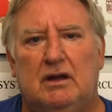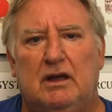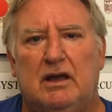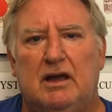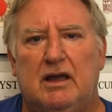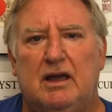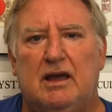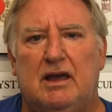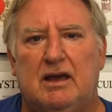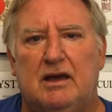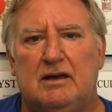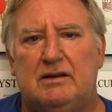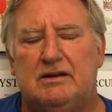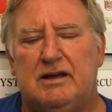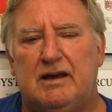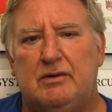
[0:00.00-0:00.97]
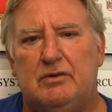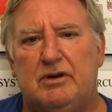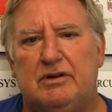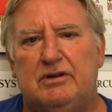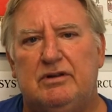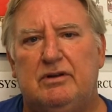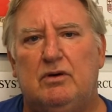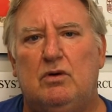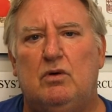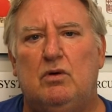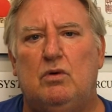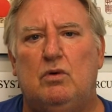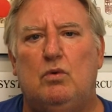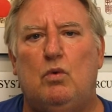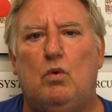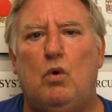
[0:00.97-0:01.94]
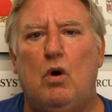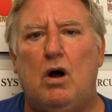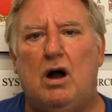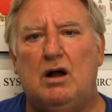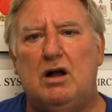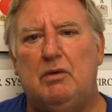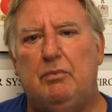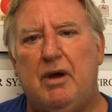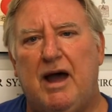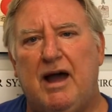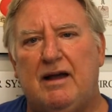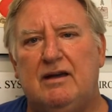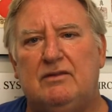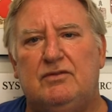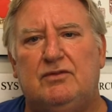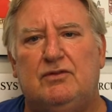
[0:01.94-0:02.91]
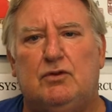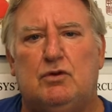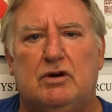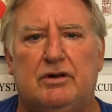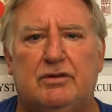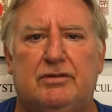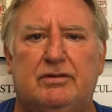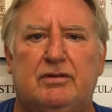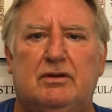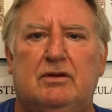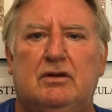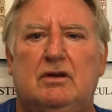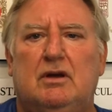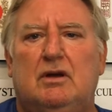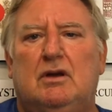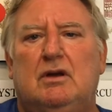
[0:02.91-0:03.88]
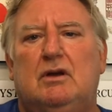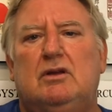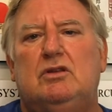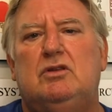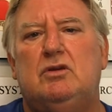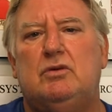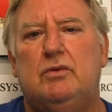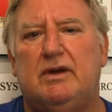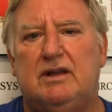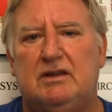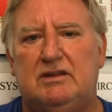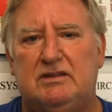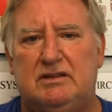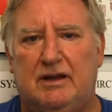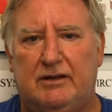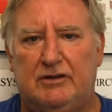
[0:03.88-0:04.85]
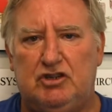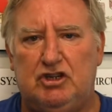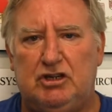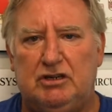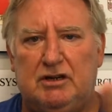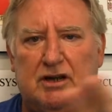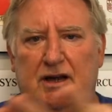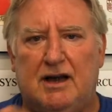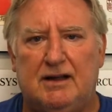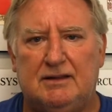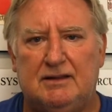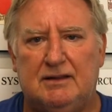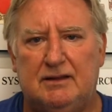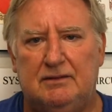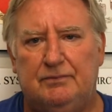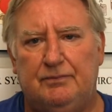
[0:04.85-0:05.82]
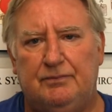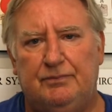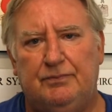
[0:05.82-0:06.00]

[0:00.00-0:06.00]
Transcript: And I would walk back and forth doing Sanchin Kata